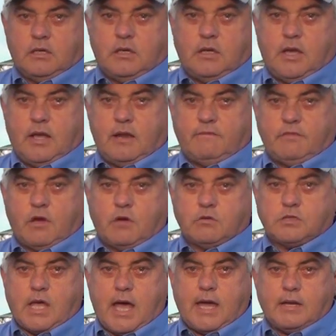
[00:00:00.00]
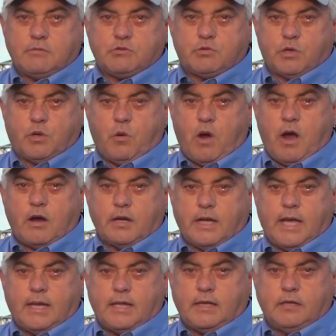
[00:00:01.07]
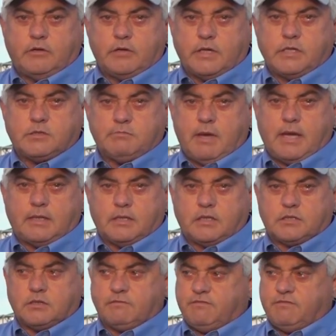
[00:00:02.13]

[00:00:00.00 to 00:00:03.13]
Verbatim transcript: none of those items require daily grease maintenance.